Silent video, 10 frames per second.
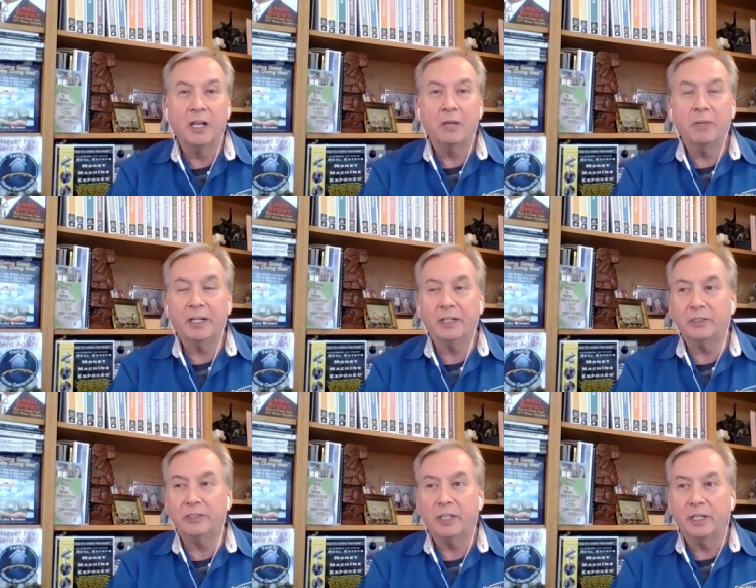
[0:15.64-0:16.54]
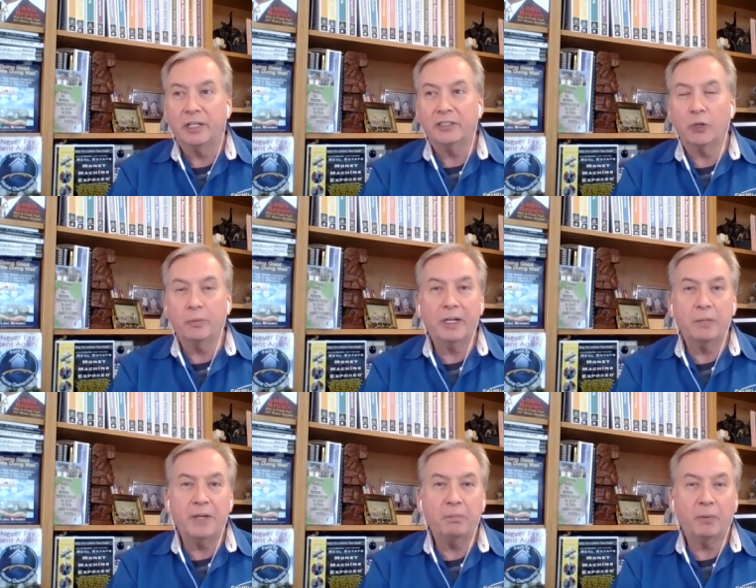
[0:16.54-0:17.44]
Because so many
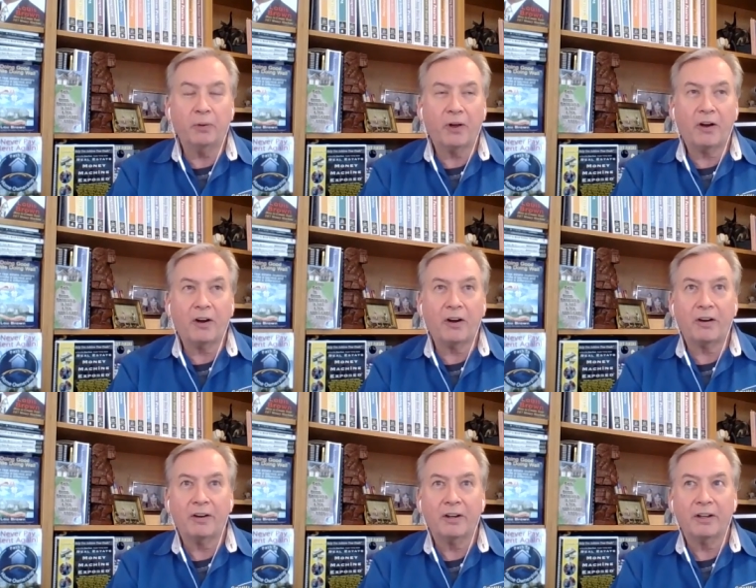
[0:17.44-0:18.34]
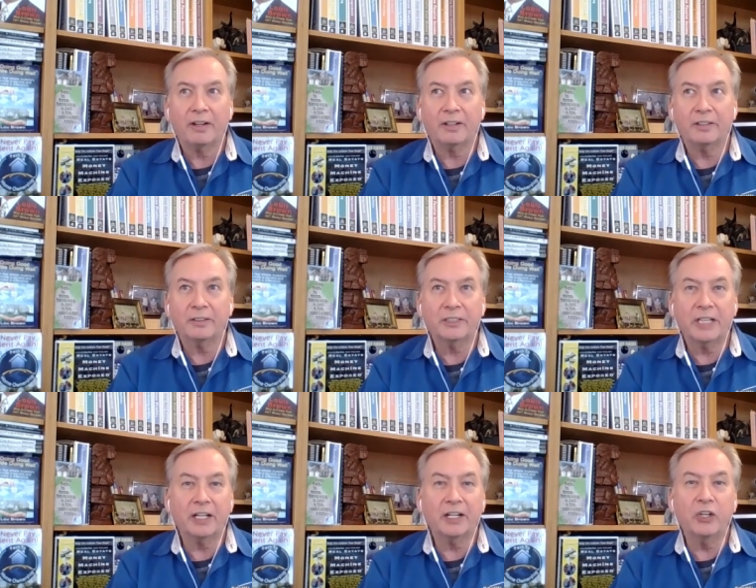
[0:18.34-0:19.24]
people are
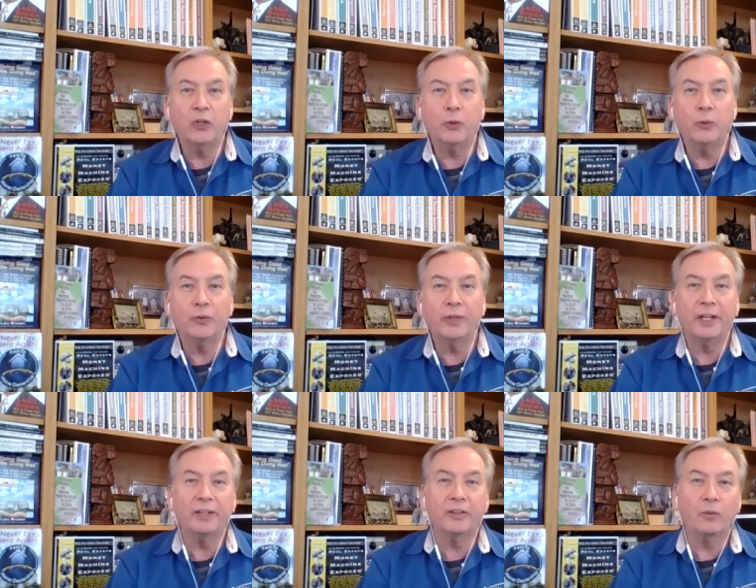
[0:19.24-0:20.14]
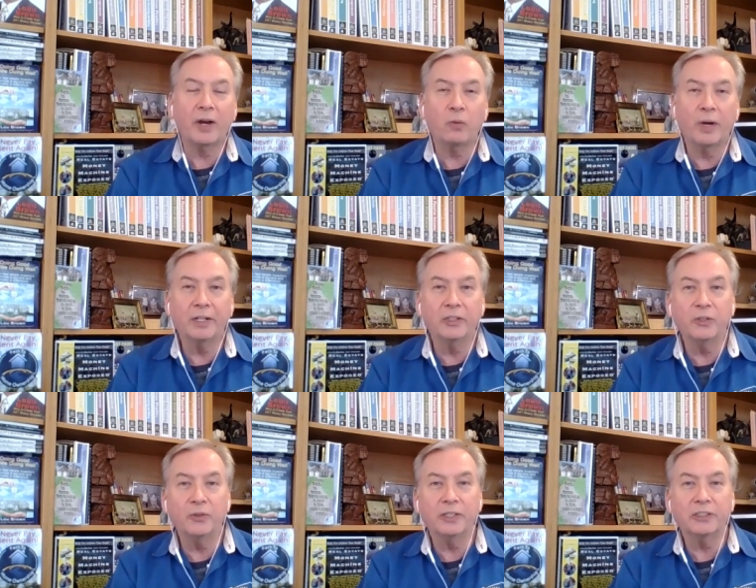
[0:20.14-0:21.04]
telling you that the right way to
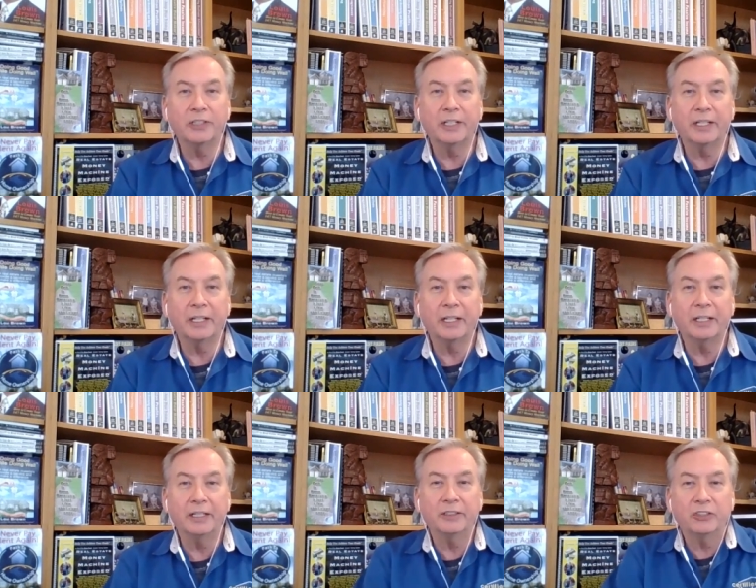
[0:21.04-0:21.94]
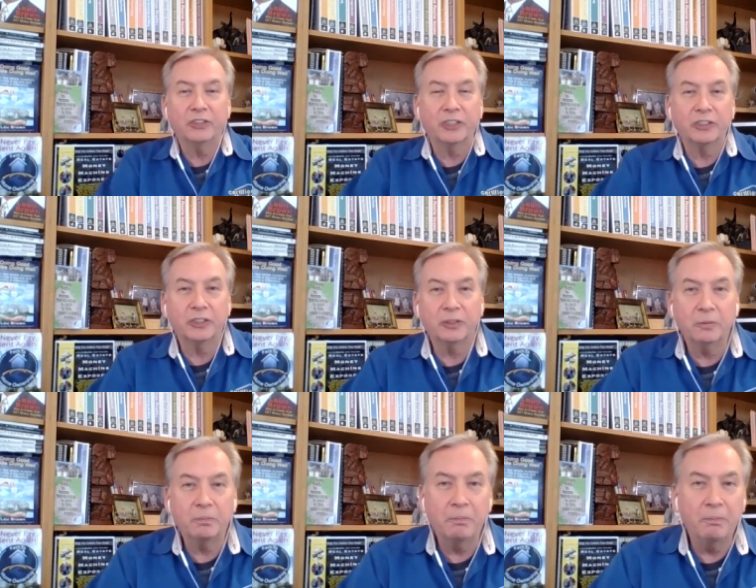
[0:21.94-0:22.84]
do this thing is just
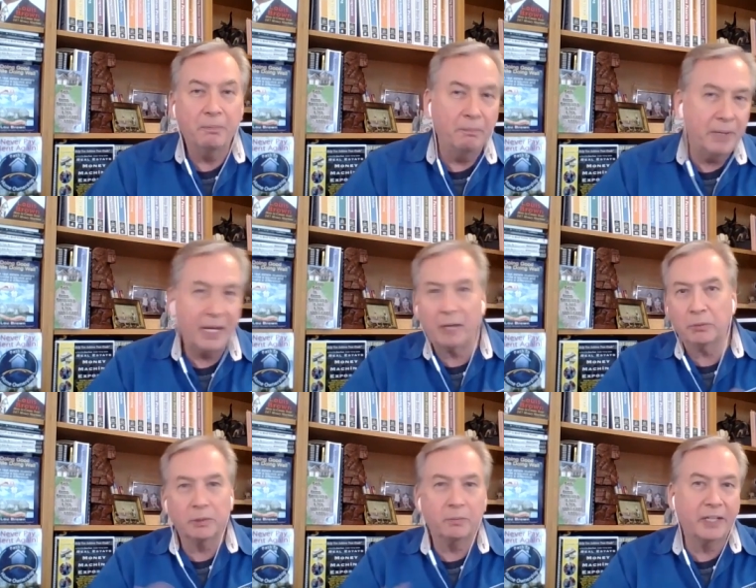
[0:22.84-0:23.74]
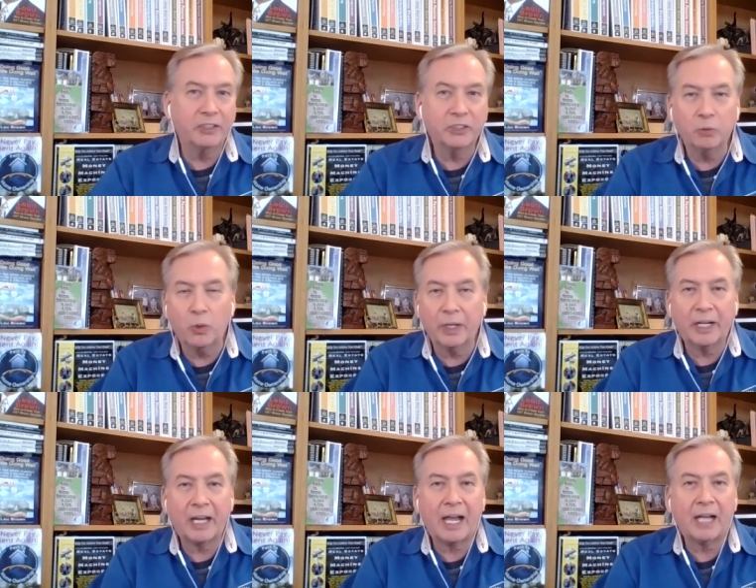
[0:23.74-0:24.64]
to be able to make some
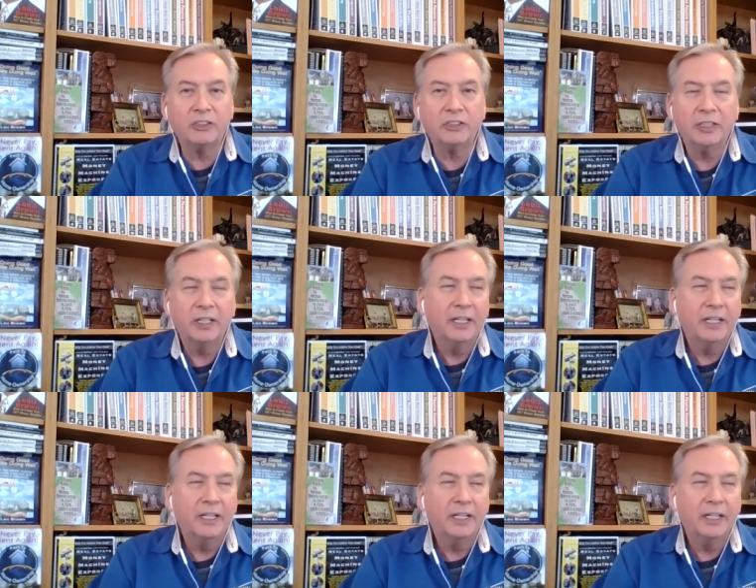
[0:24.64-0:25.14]
quick cash.